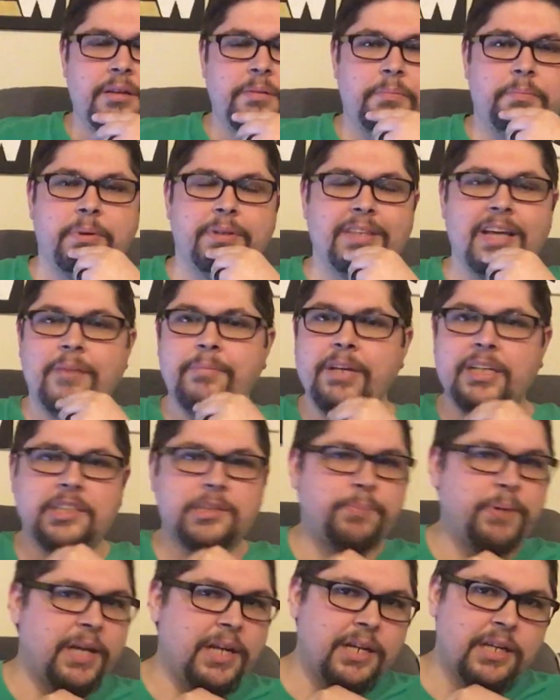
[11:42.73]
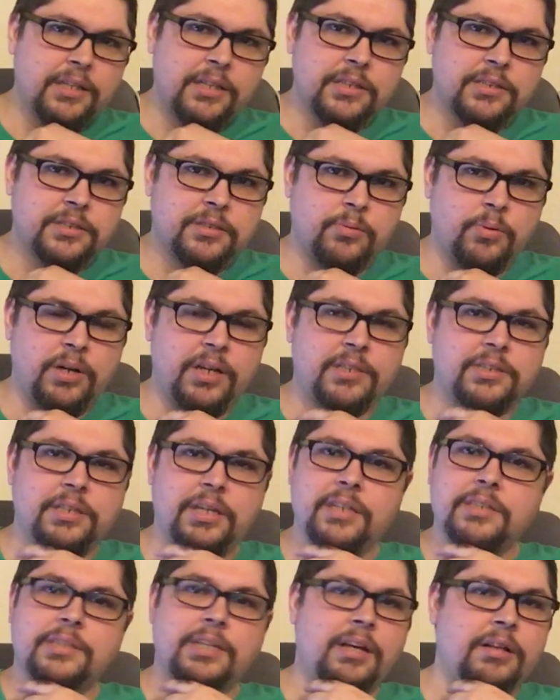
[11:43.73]
But them explaining this to us
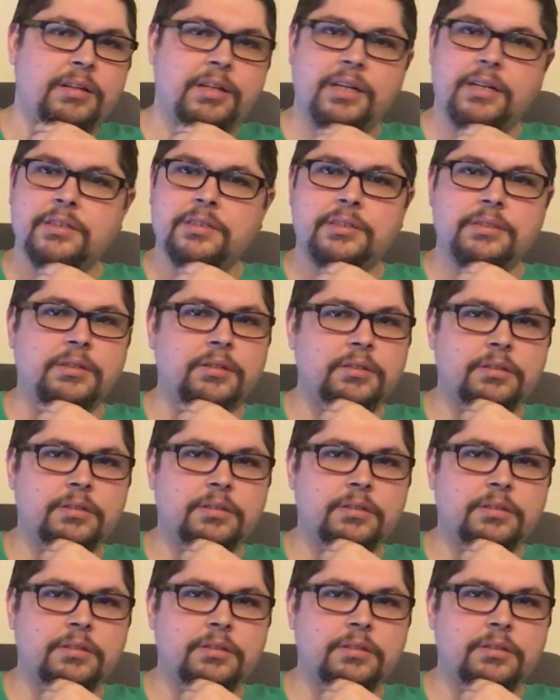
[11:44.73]
and telling us,